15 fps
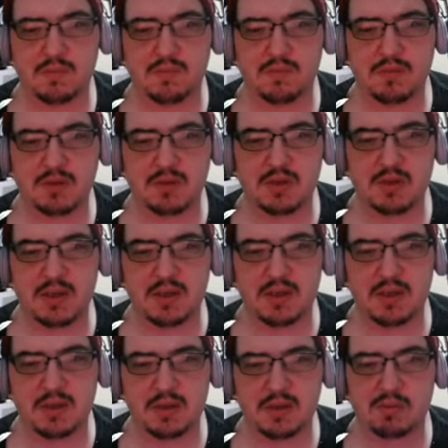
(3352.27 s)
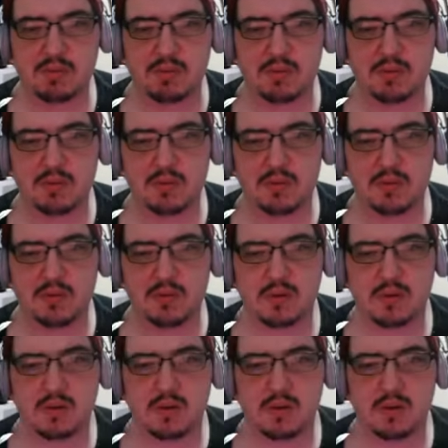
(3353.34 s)
Just stay asleep.
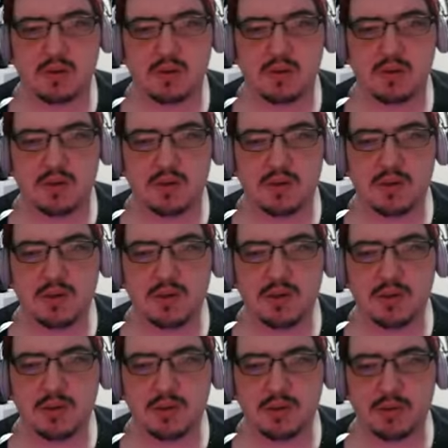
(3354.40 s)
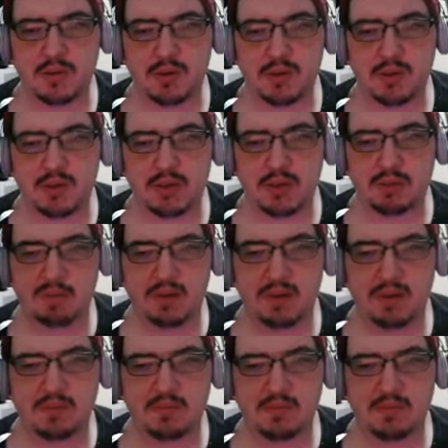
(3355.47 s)
You're cuter when you're sleeping.